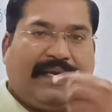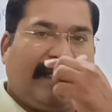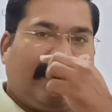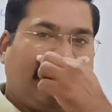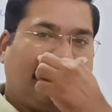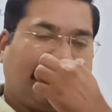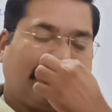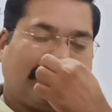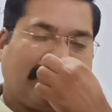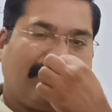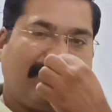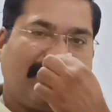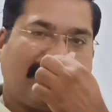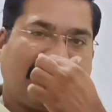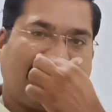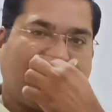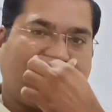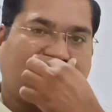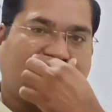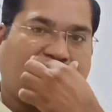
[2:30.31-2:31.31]
In the civil
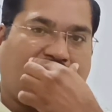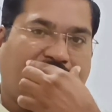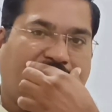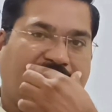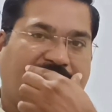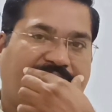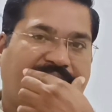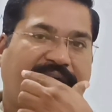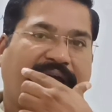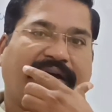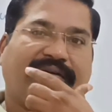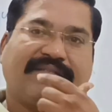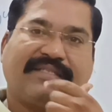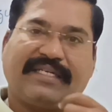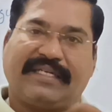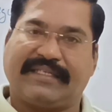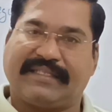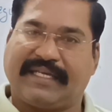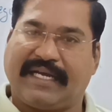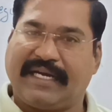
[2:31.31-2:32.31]
service topic, we have
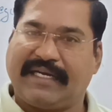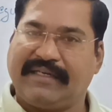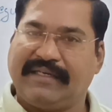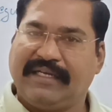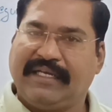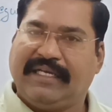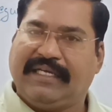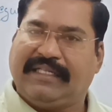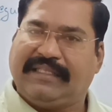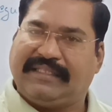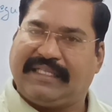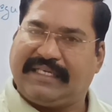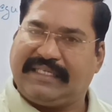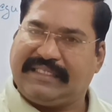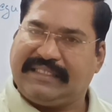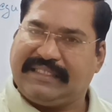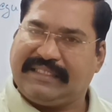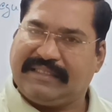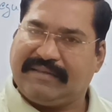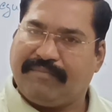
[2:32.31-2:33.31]
said that
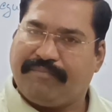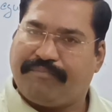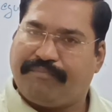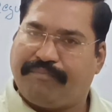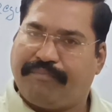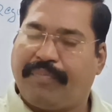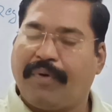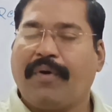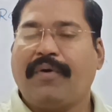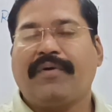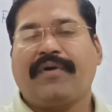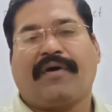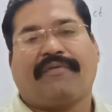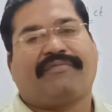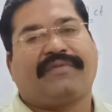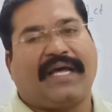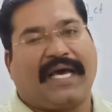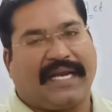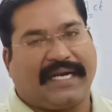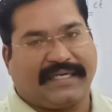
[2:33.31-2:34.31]
the board
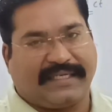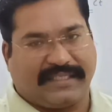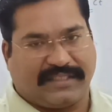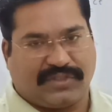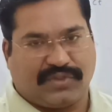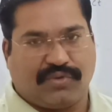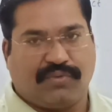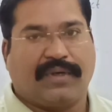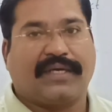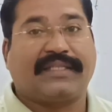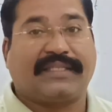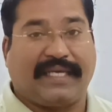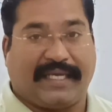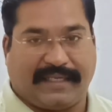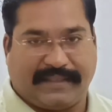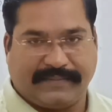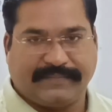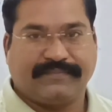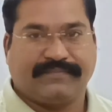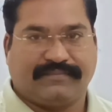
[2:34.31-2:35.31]
of directors who were
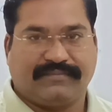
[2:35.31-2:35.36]
there,